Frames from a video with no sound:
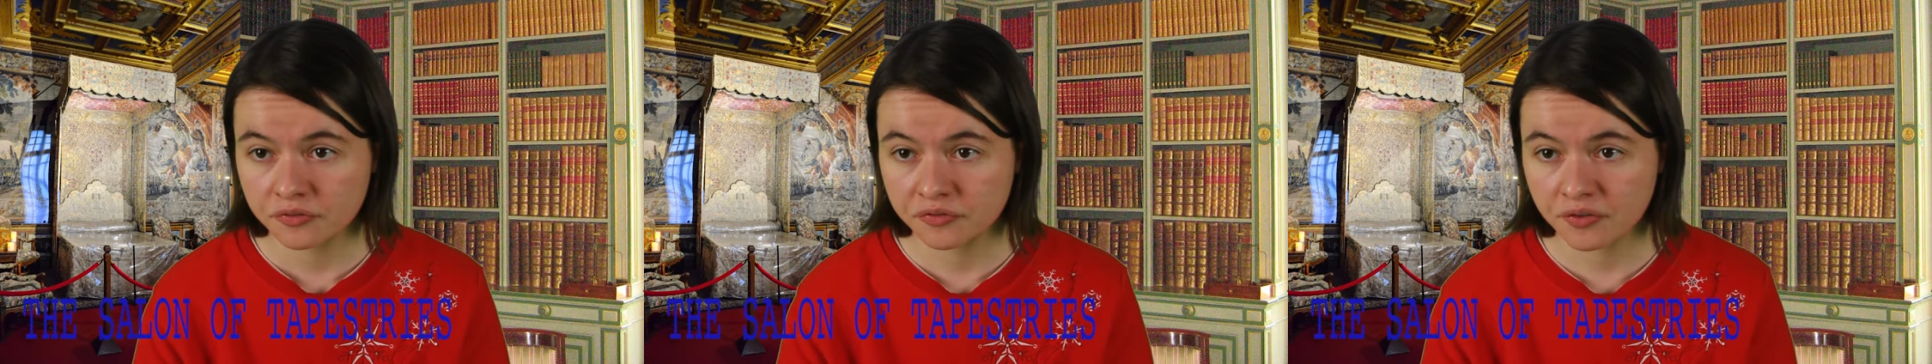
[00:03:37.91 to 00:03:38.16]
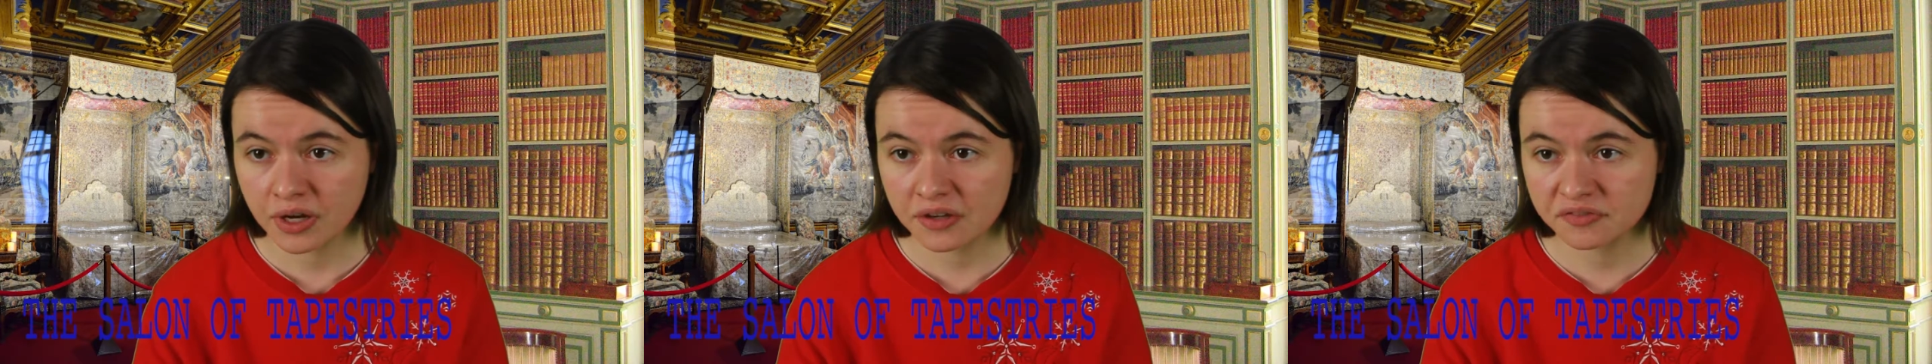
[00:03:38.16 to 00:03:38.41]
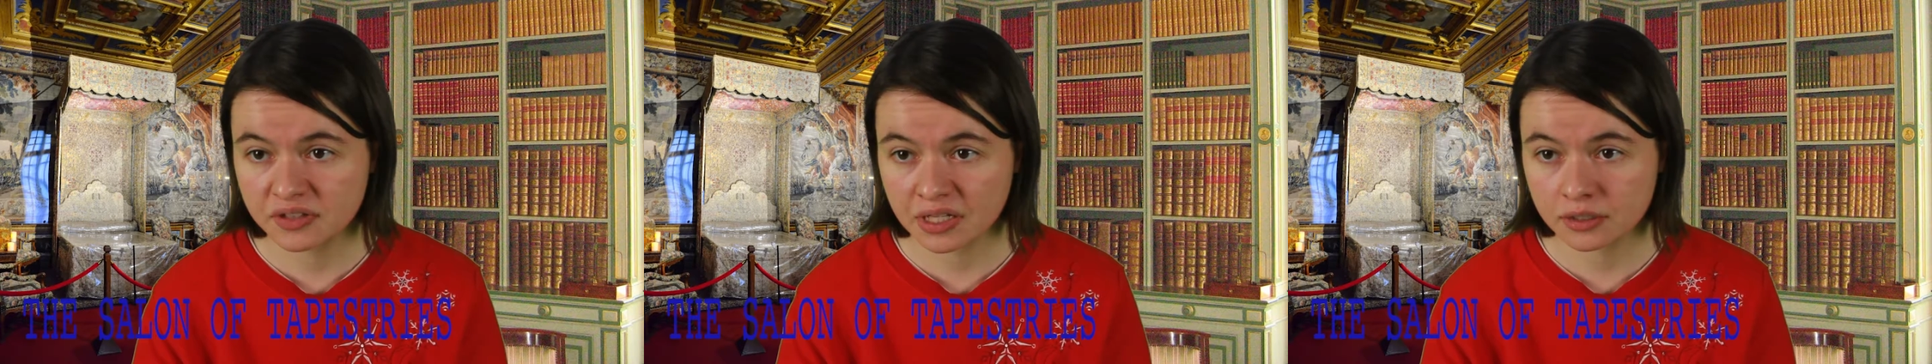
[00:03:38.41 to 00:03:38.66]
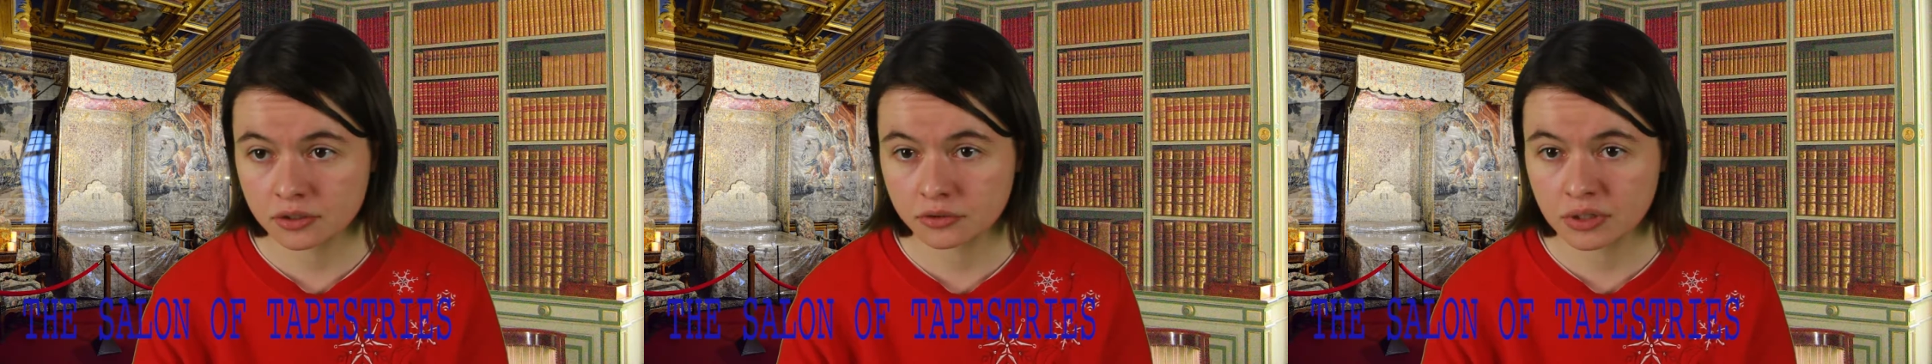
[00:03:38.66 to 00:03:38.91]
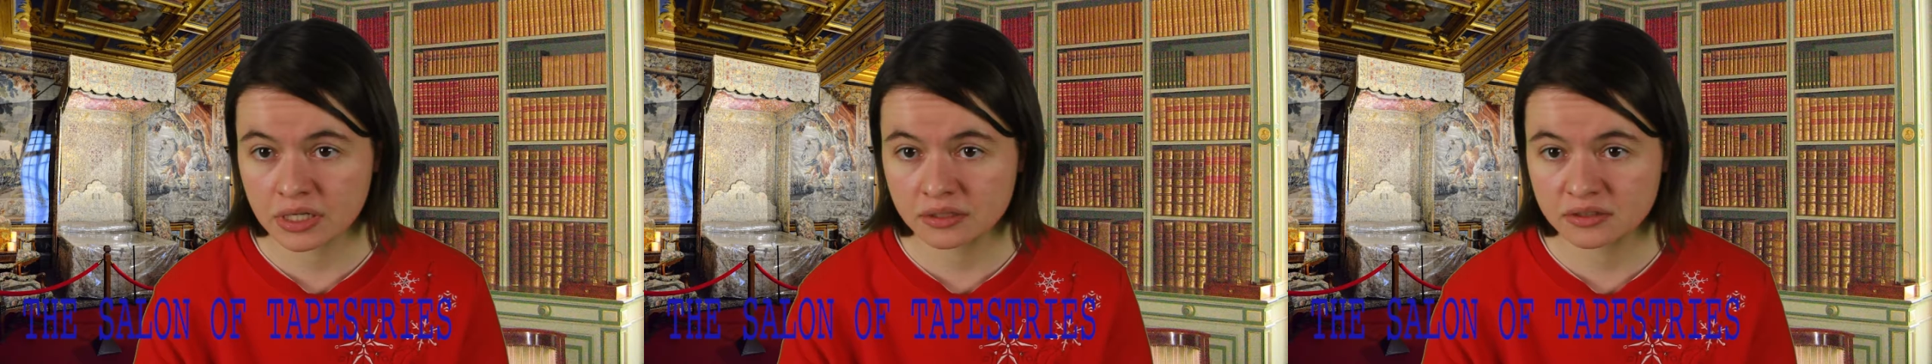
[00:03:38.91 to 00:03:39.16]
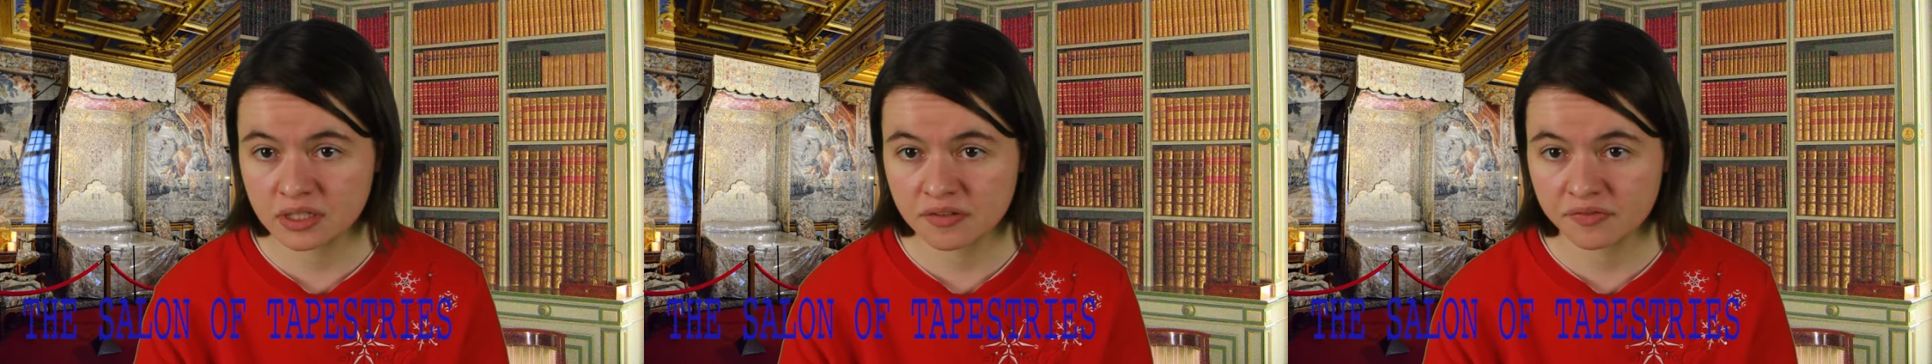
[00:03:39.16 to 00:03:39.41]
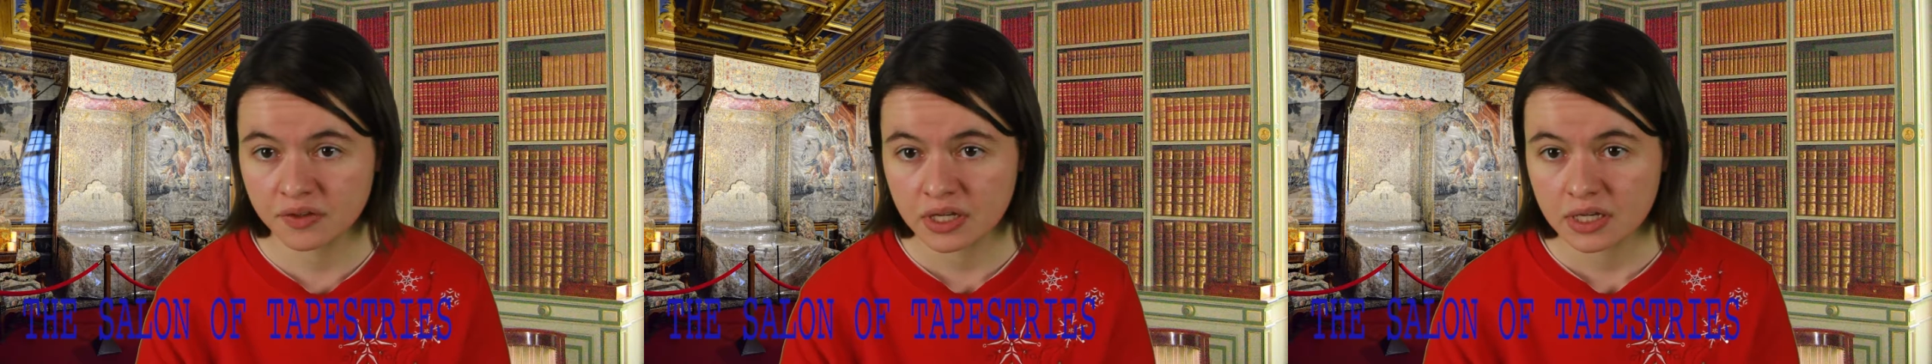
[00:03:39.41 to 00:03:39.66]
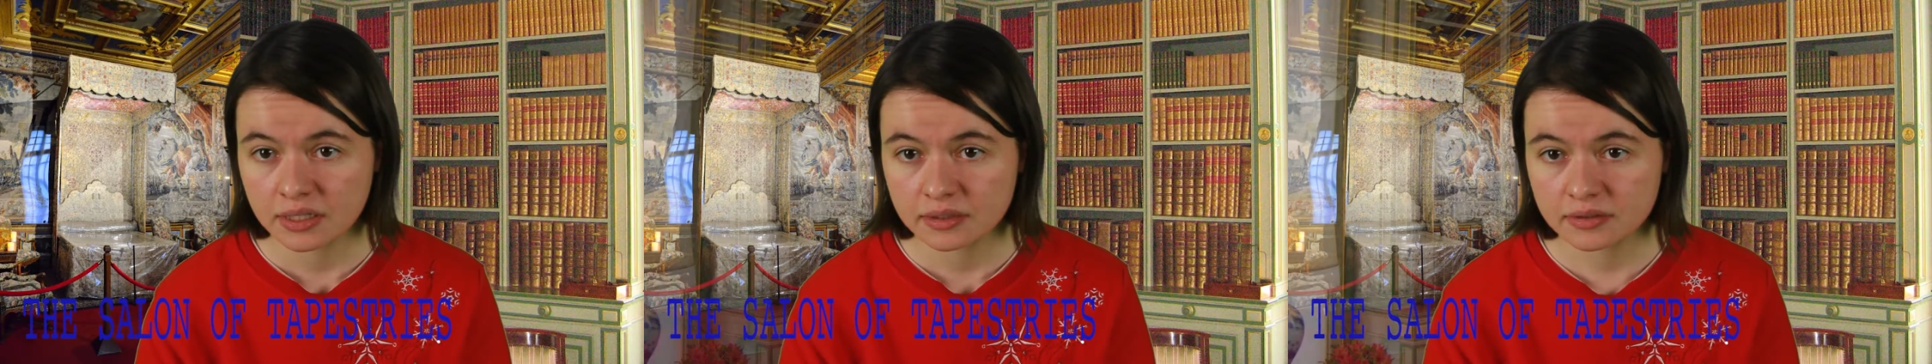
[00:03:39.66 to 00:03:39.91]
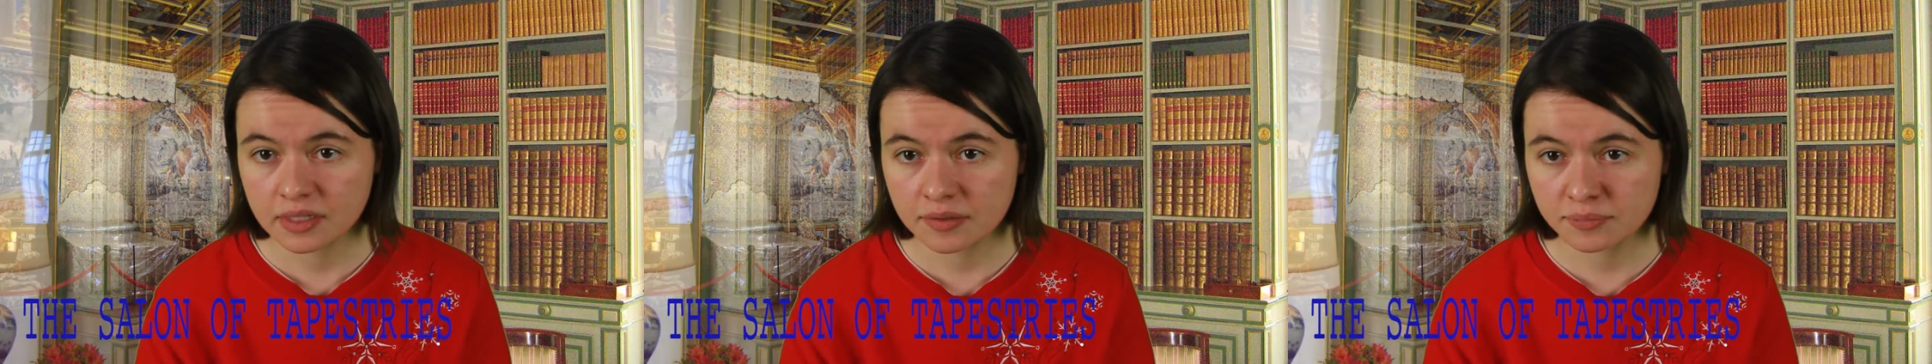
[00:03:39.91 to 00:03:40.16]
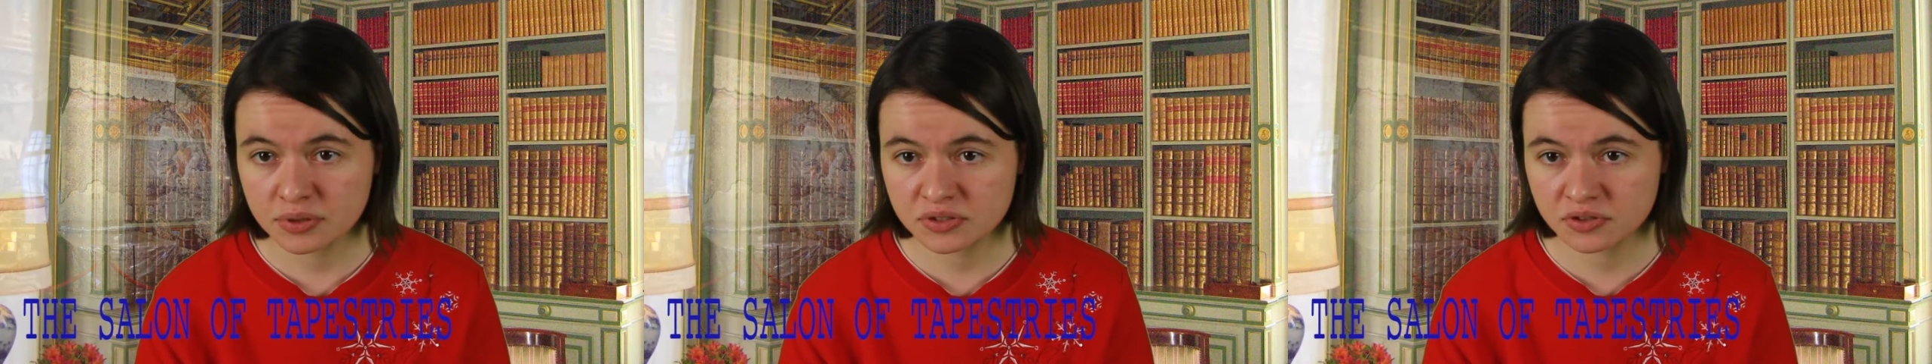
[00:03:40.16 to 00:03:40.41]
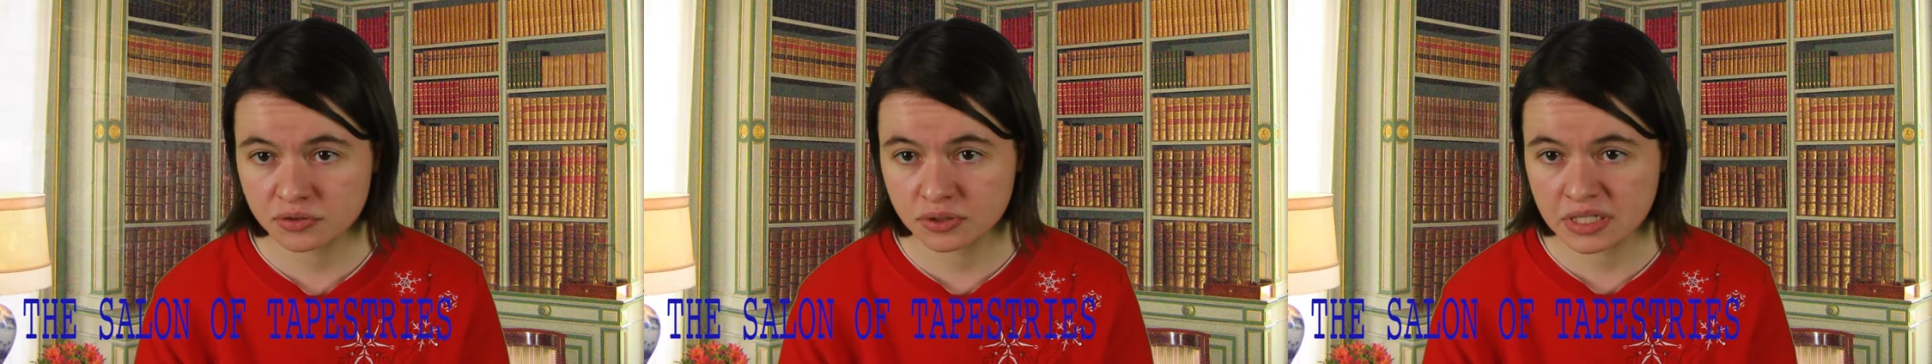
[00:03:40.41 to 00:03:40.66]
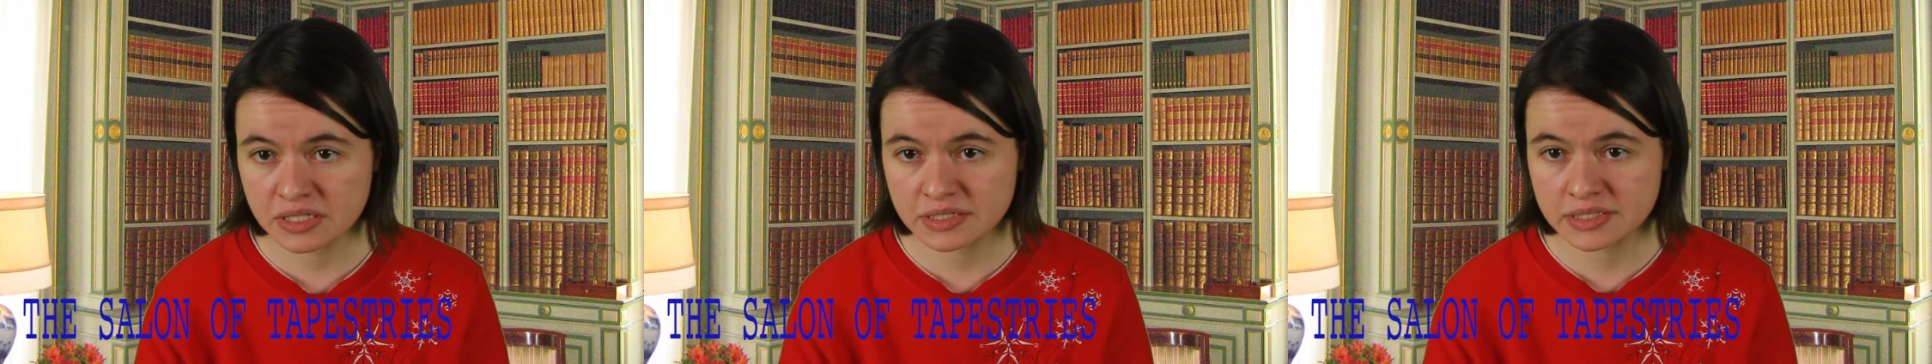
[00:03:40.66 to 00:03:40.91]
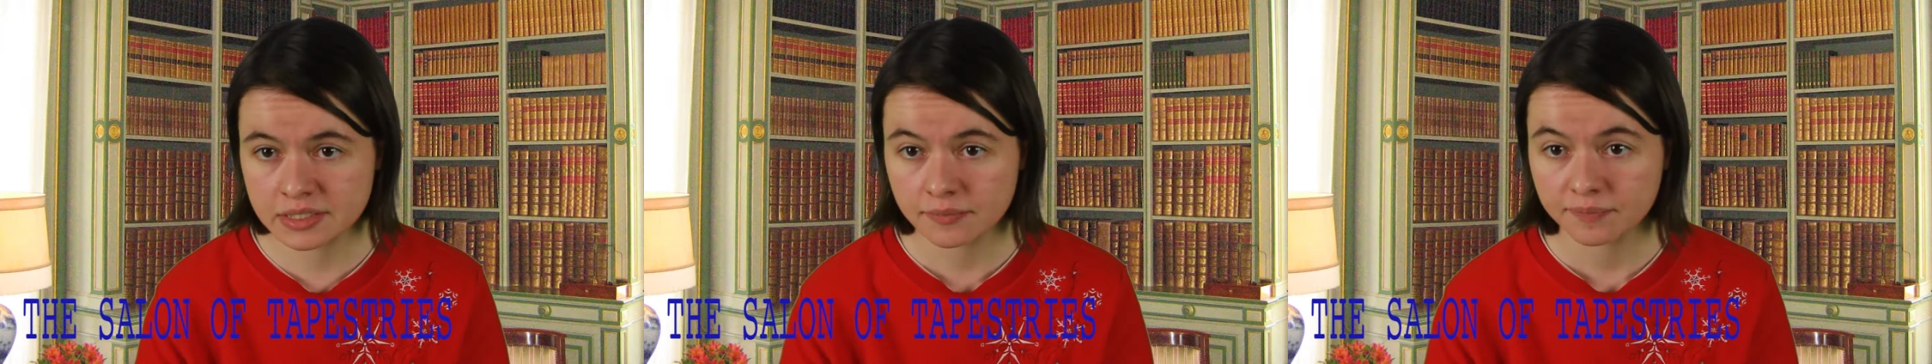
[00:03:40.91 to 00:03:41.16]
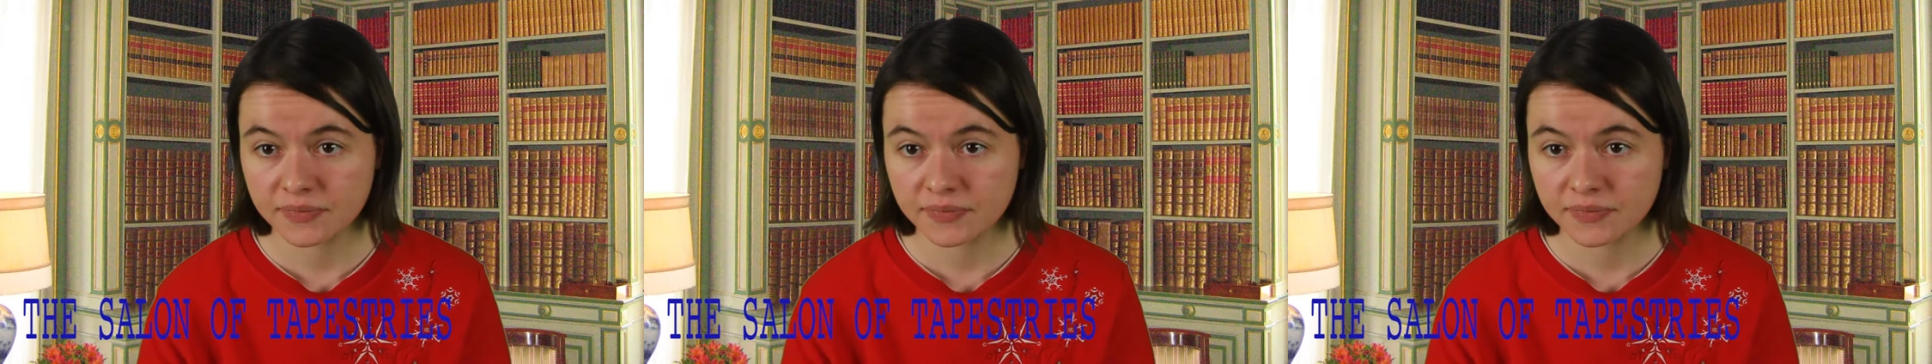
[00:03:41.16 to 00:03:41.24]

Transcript: 5 decorative tapestries